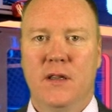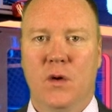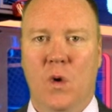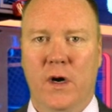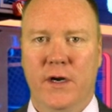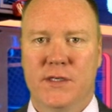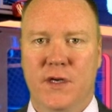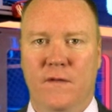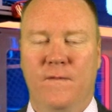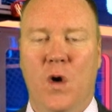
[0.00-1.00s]
The Warriors
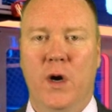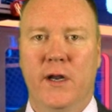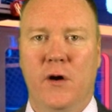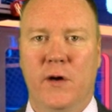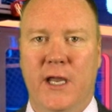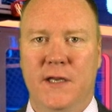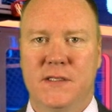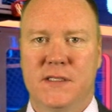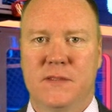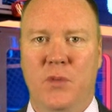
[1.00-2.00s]
are 4-0
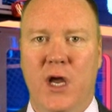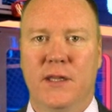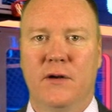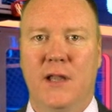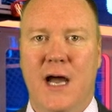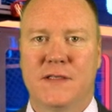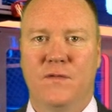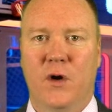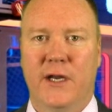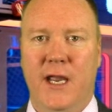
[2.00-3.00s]
against the spread in their last
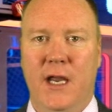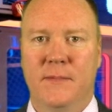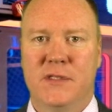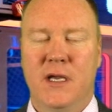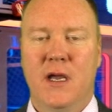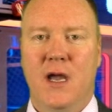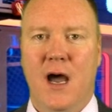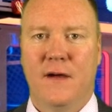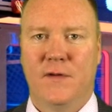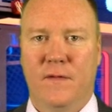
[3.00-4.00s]
4 games
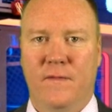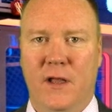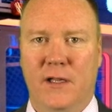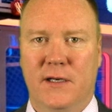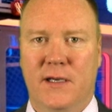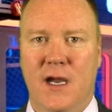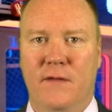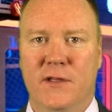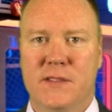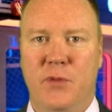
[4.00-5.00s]
after failing to
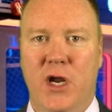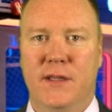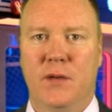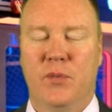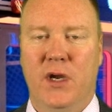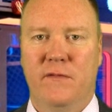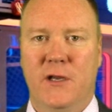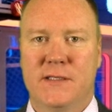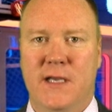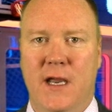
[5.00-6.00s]
cover the spread in the
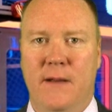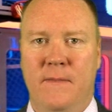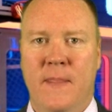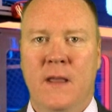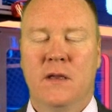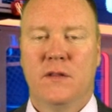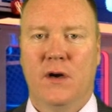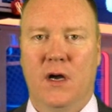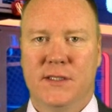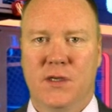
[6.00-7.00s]
previous game.
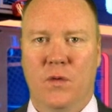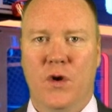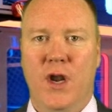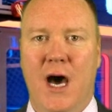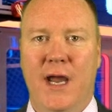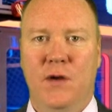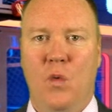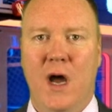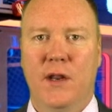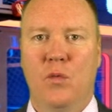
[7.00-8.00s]
They're also
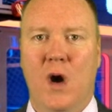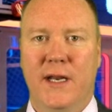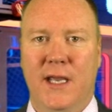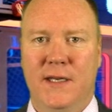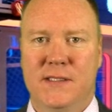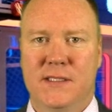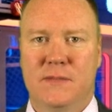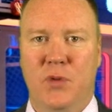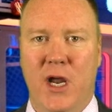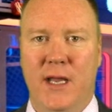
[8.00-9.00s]
9-1-1 against the
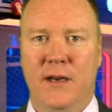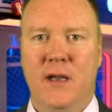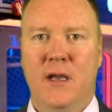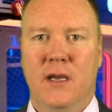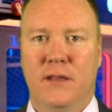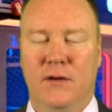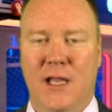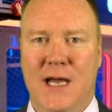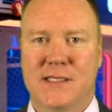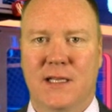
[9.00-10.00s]
spread in their
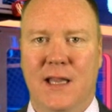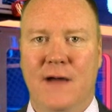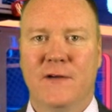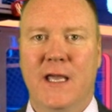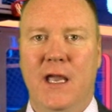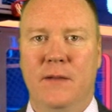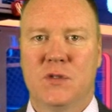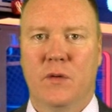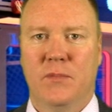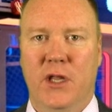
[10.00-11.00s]
last 11
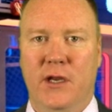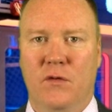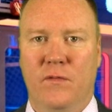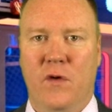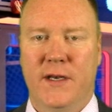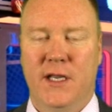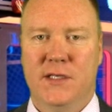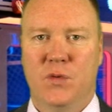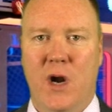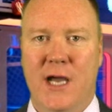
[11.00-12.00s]
games when playing with one
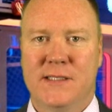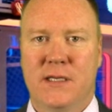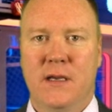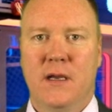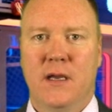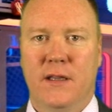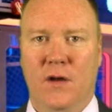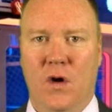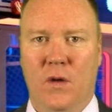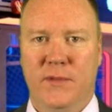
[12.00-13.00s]
day's rest. And
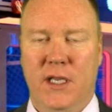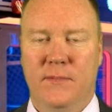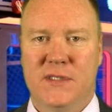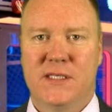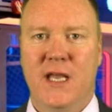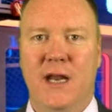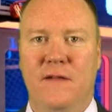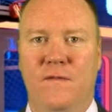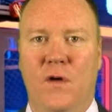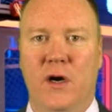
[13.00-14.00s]
the home team's
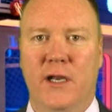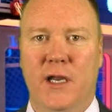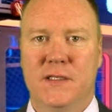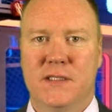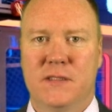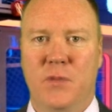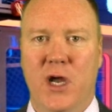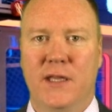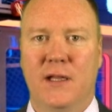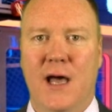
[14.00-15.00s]
10-4 against the
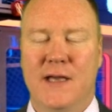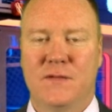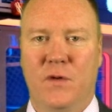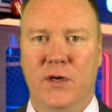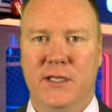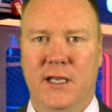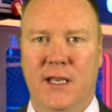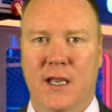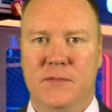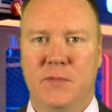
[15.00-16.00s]
spread in the last 14
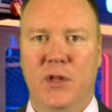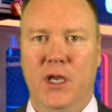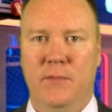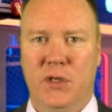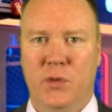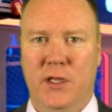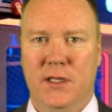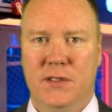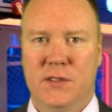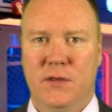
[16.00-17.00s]
games played between
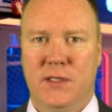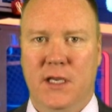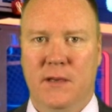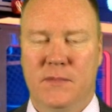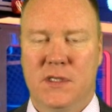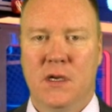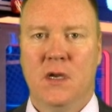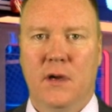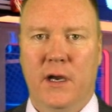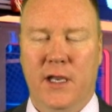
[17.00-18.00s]
these two teams.
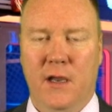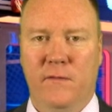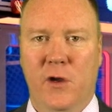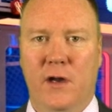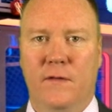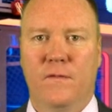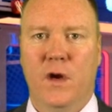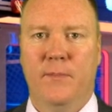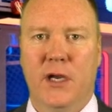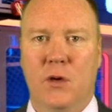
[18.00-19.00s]
I gave you out a
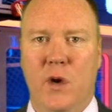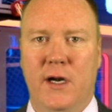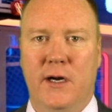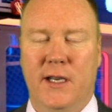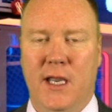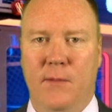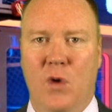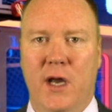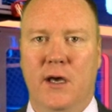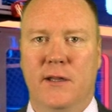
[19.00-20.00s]
free pick winner in Game
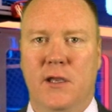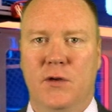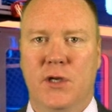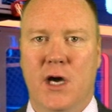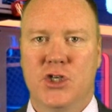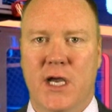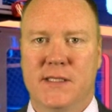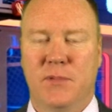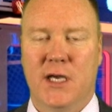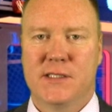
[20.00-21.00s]
1 on the Utah
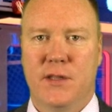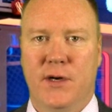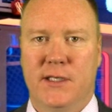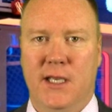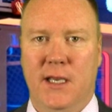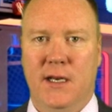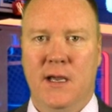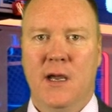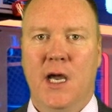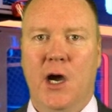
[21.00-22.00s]
Jazz plus 13.
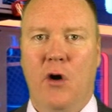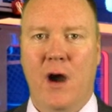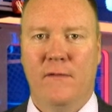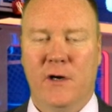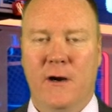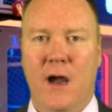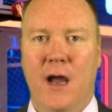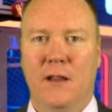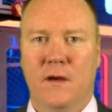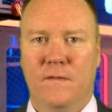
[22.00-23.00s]
However,
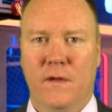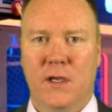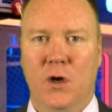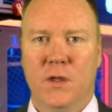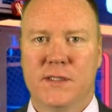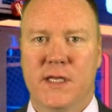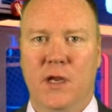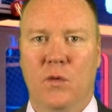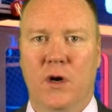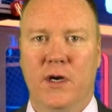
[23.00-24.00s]
I look for the Golden
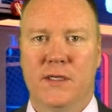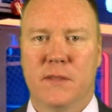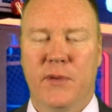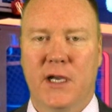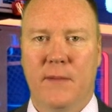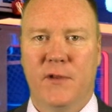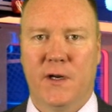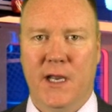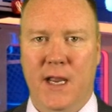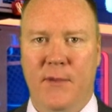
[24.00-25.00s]
State Warriors to pick up their
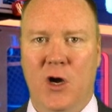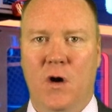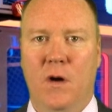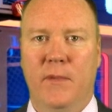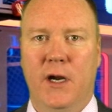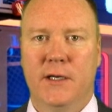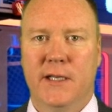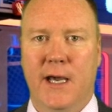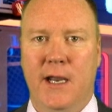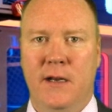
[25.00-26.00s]
game at home here
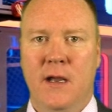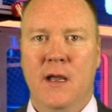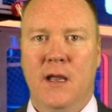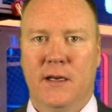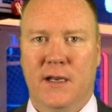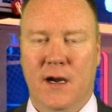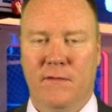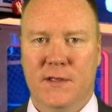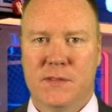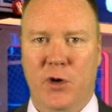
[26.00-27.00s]
tonight and
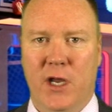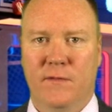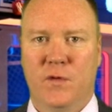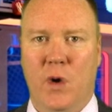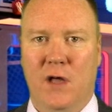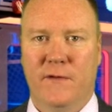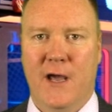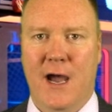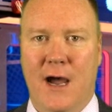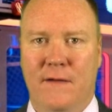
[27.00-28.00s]
cover the spread of
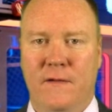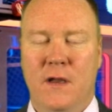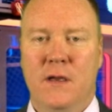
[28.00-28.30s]
12.5.